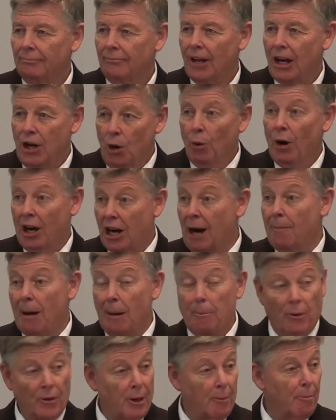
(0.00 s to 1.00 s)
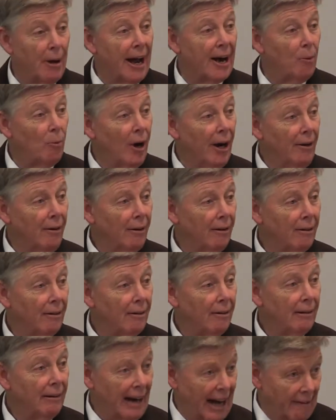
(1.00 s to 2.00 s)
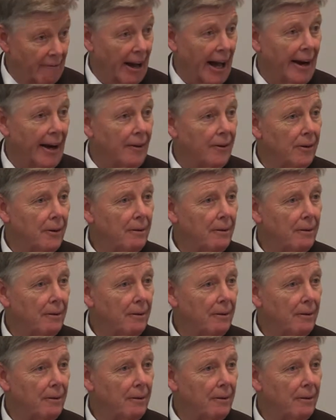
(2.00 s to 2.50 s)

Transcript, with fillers: You want to come up with a better one? Have at it.